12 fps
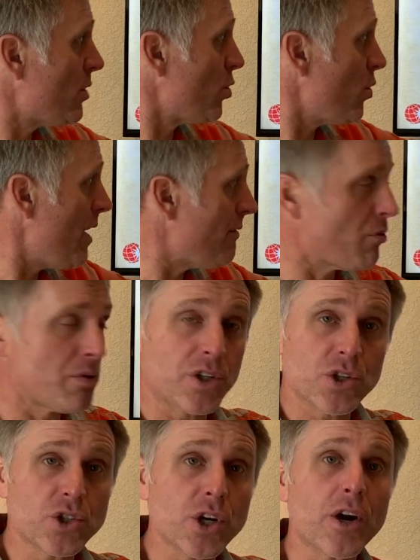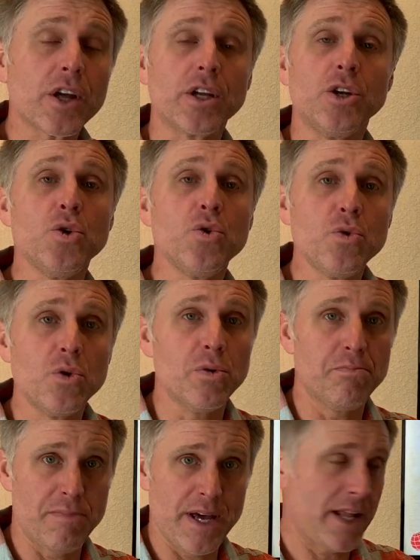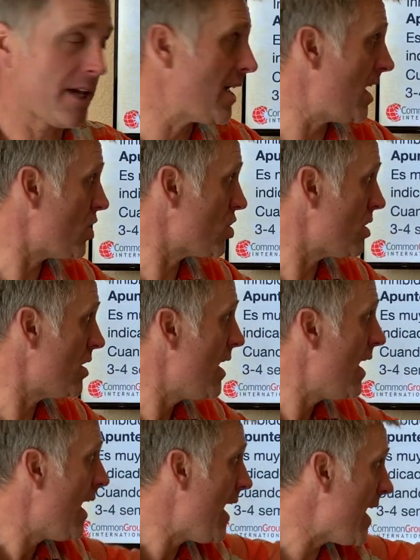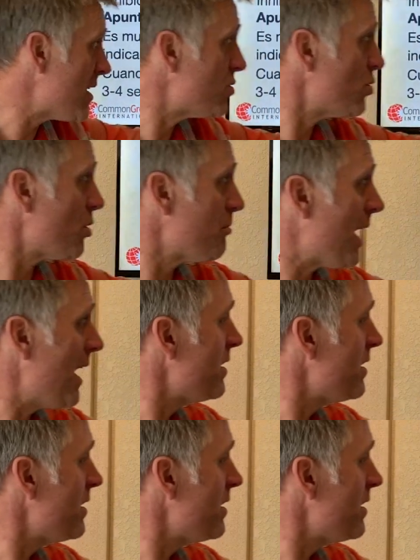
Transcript: nuevo, when you're starting a new medication, es normal